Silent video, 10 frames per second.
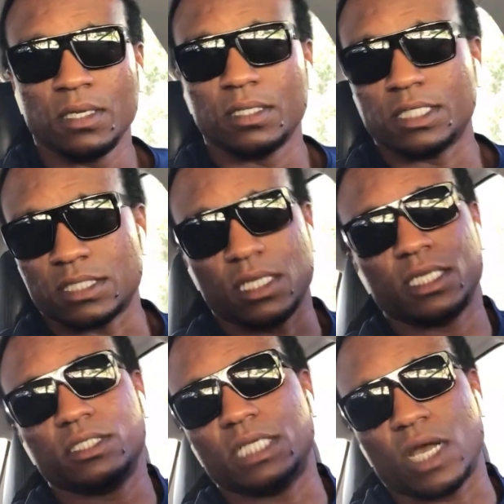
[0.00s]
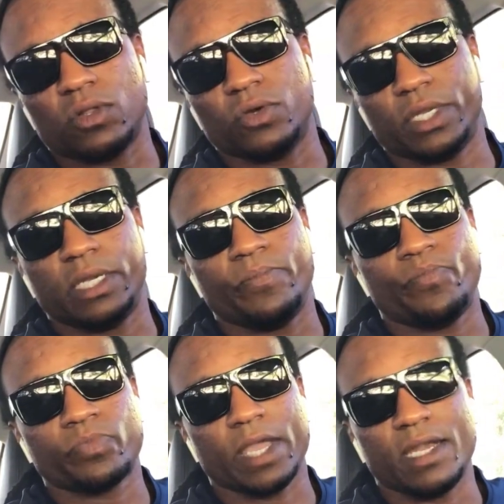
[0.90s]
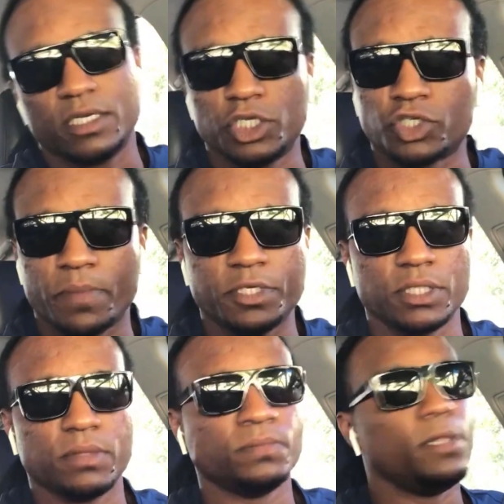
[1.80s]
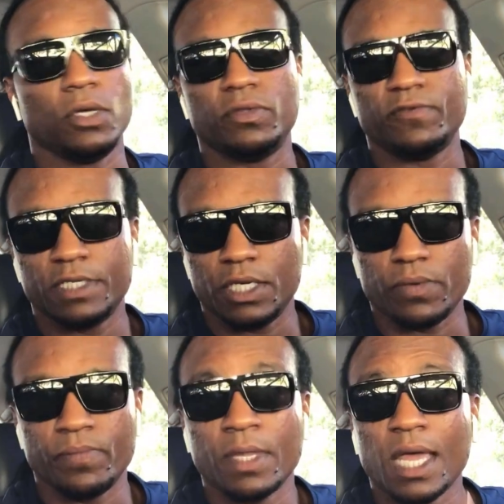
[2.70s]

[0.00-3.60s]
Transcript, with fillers: there's a link to download it in the description below the video.